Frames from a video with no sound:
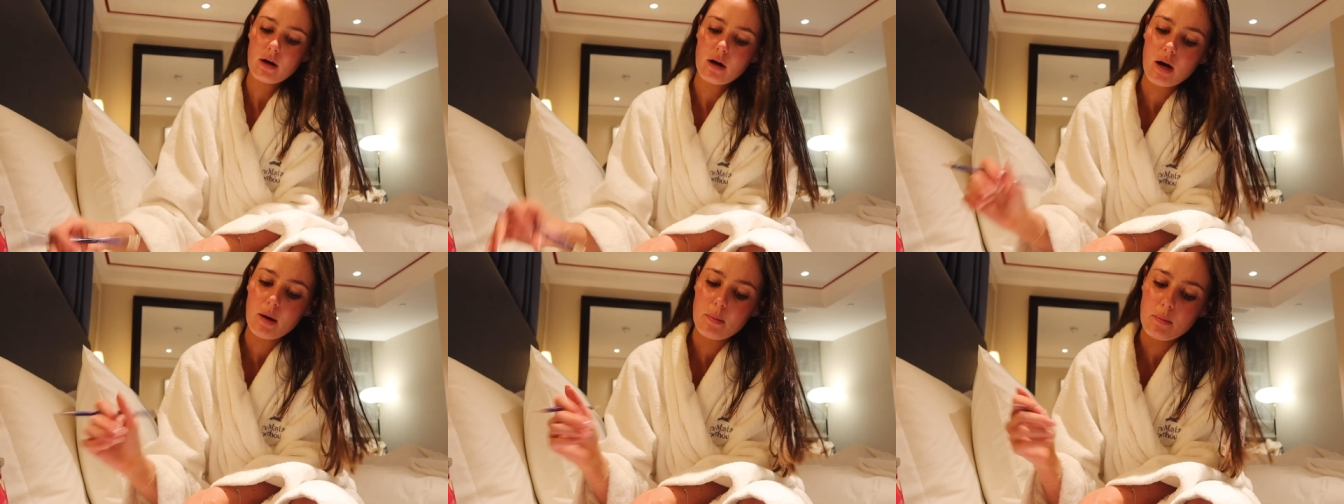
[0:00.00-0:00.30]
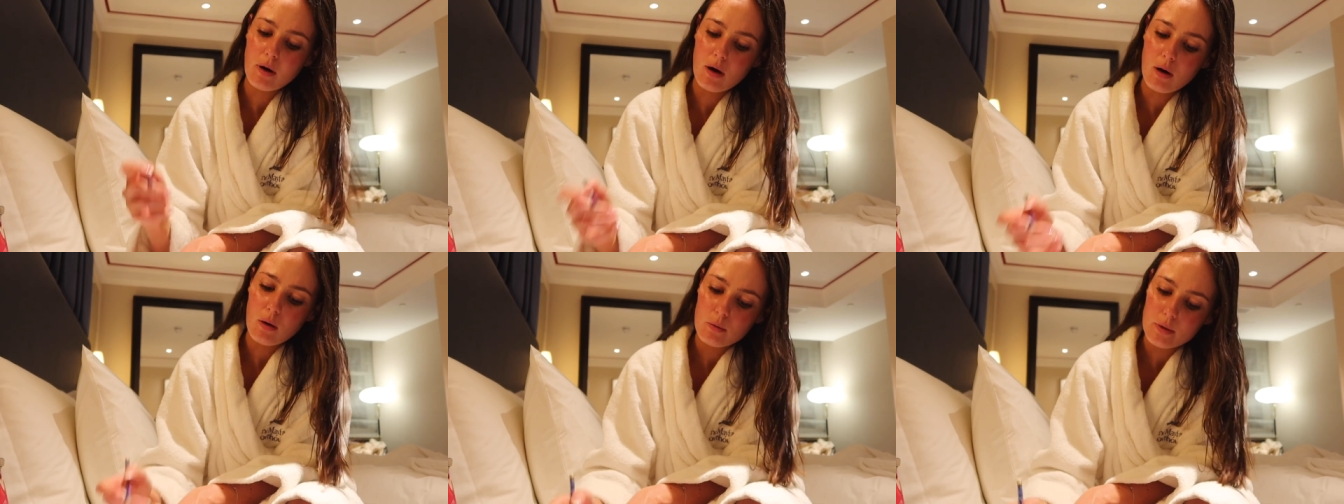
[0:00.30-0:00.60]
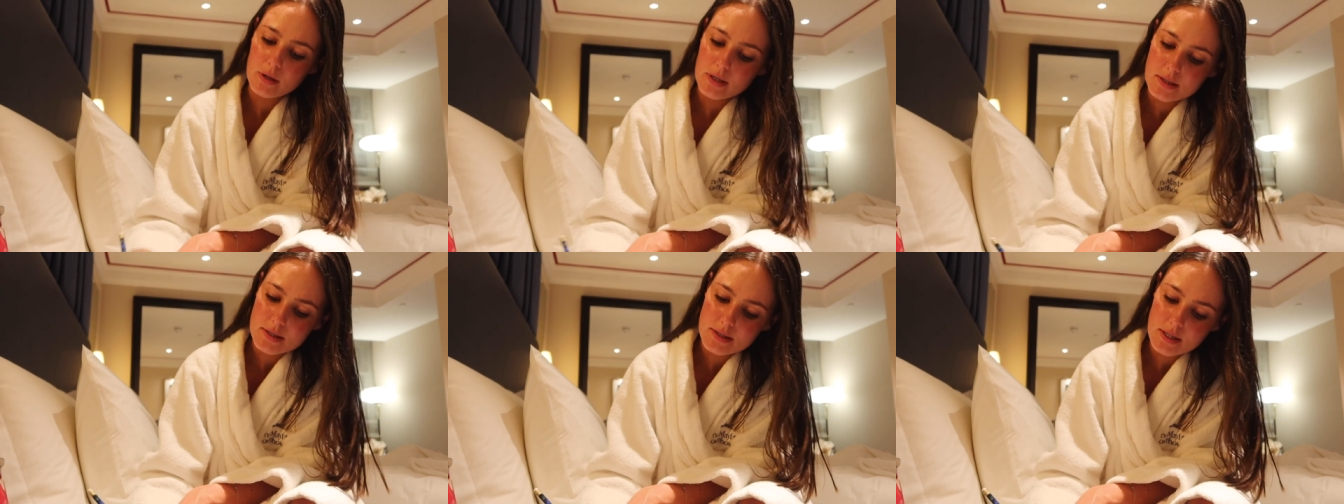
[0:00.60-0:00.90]
I'm
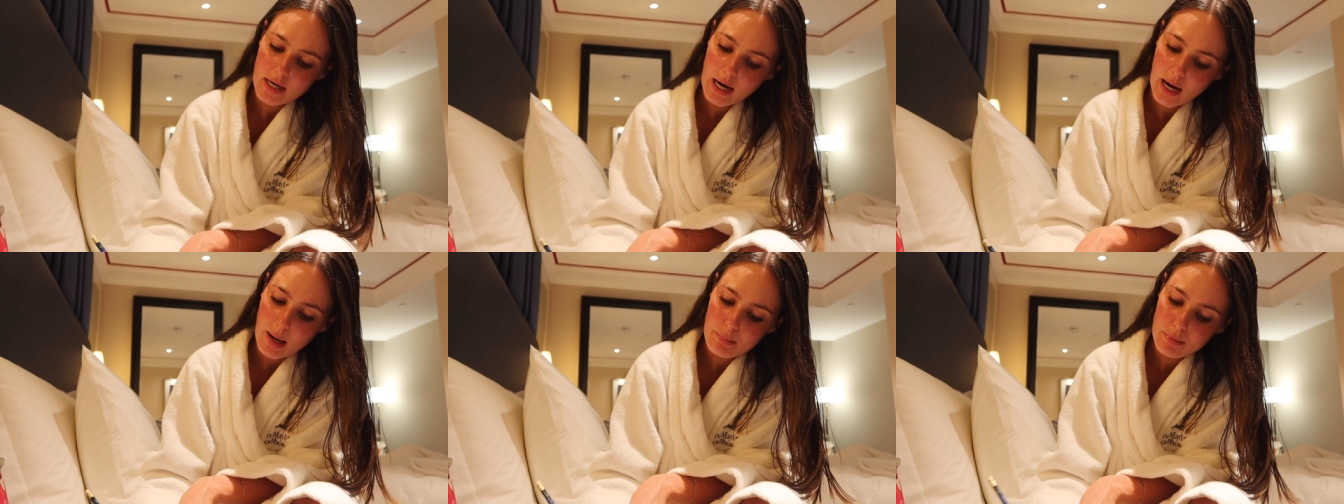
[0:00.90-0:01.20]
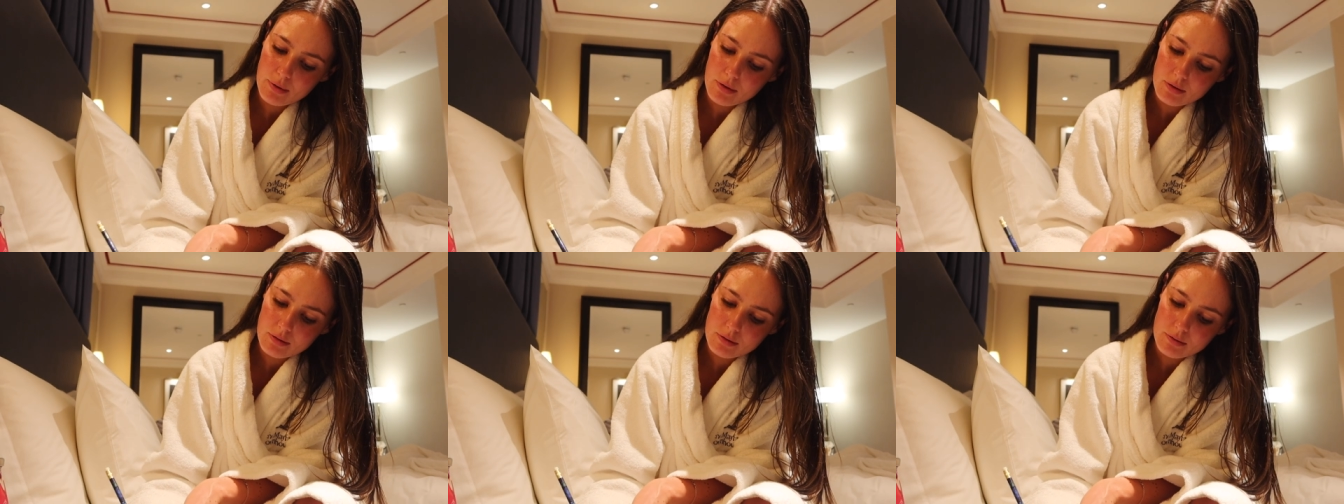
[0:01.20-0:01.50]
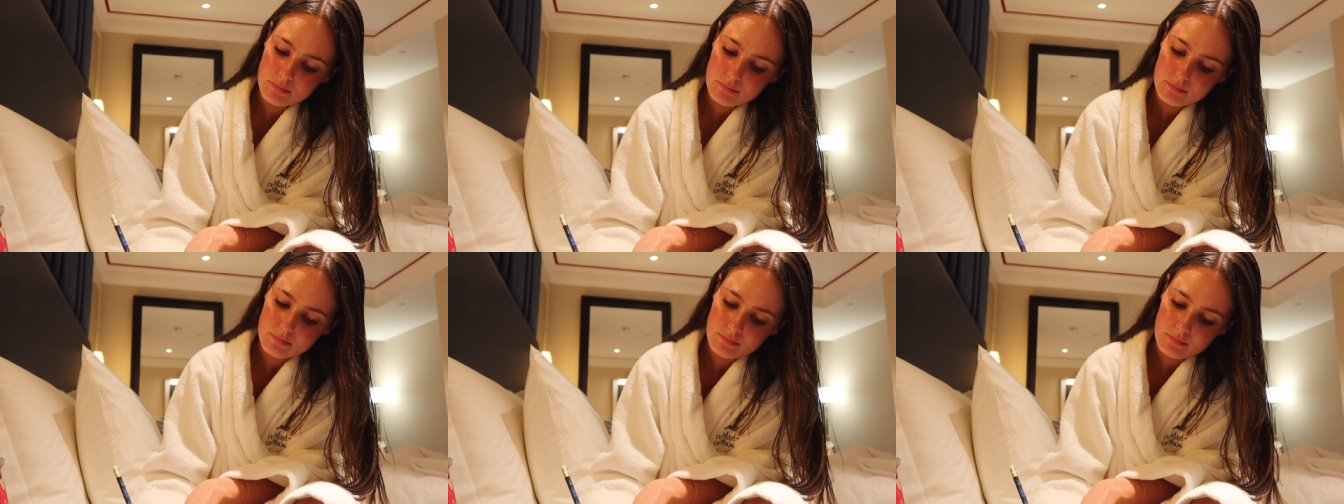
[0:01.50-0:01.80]
always an apple.
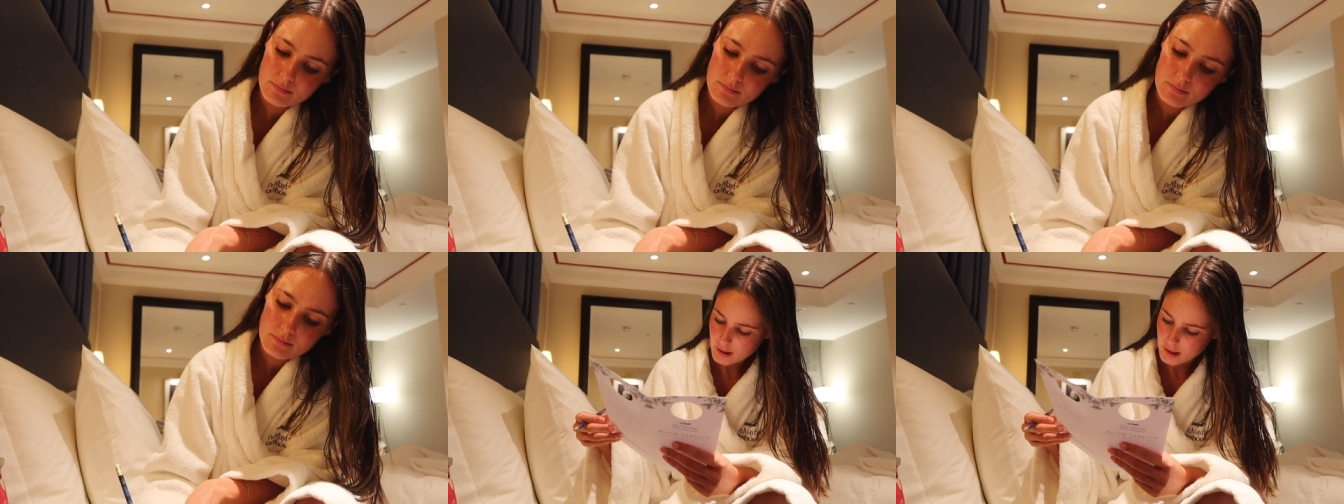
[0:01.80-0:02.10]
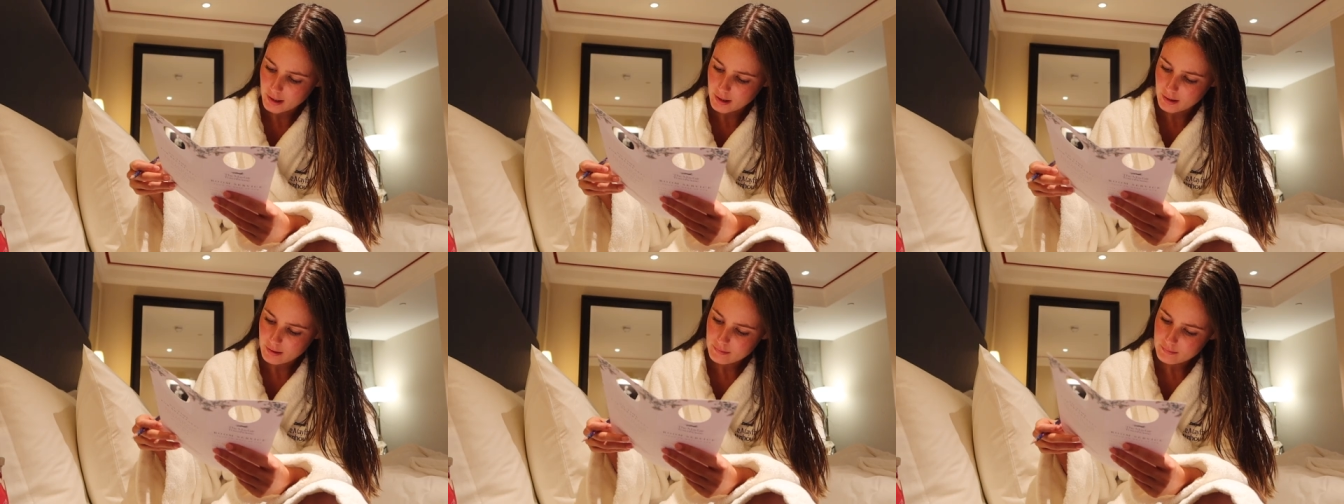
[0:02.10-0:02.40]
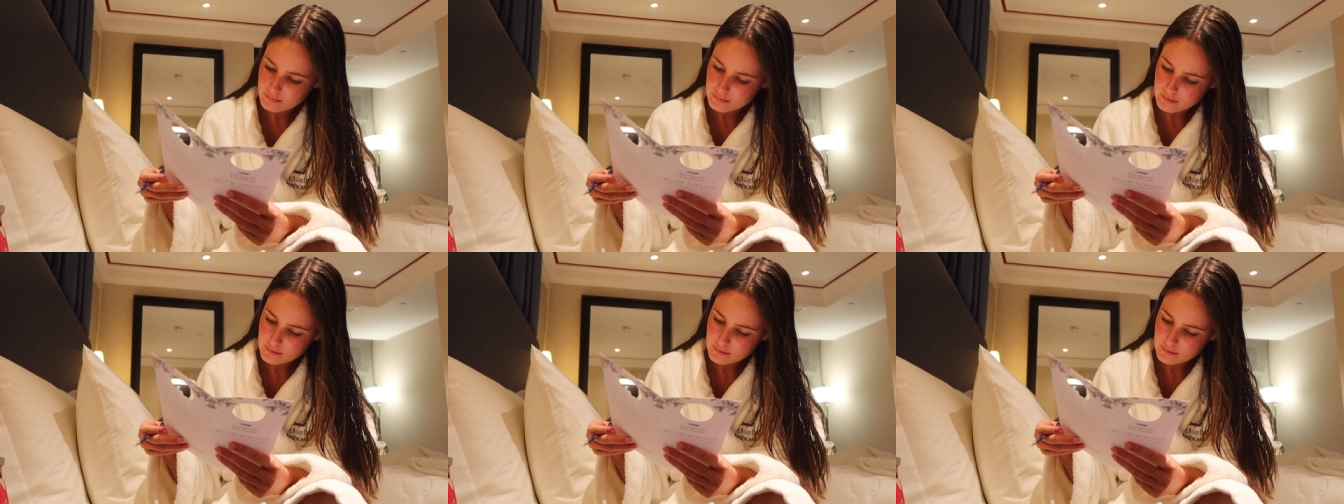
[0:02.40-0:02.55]
Like,